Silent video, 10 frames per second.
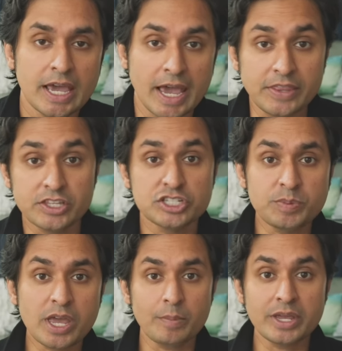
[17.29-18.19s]
And this is
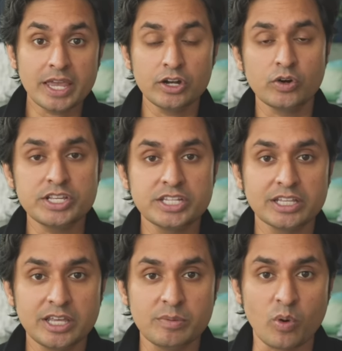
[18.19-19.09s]
becoming
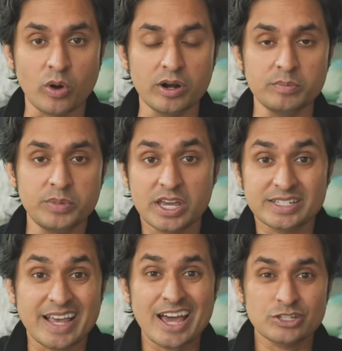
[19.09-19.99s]
increasingly important because
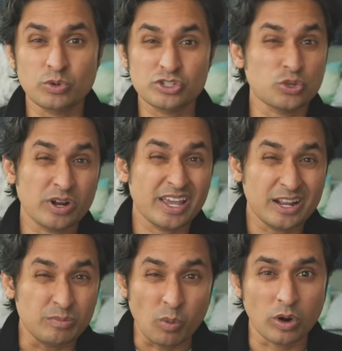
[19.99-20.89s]
as we're sort of
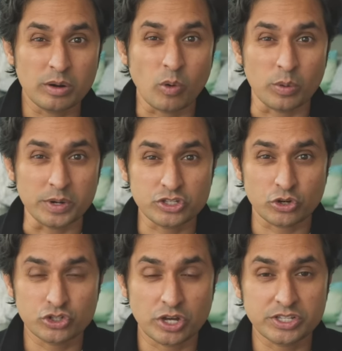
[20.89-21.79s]
getting more and more
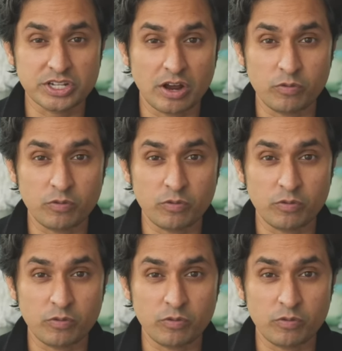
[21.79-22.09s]
research on stuff,